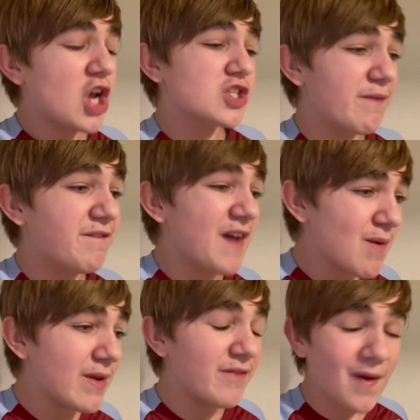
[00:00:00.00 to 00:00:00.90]
some
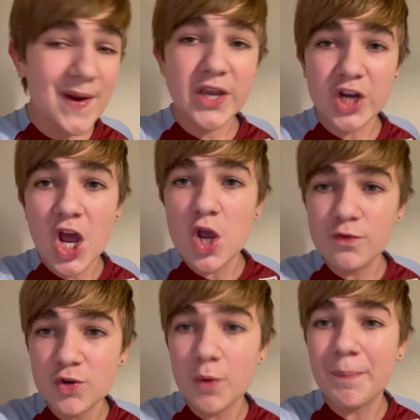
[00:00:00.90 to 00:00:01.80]
very, very good
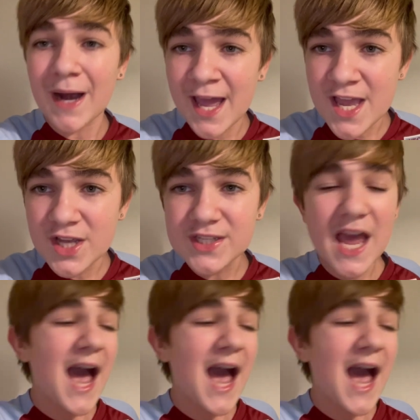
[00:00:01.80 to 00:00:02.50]
overall players.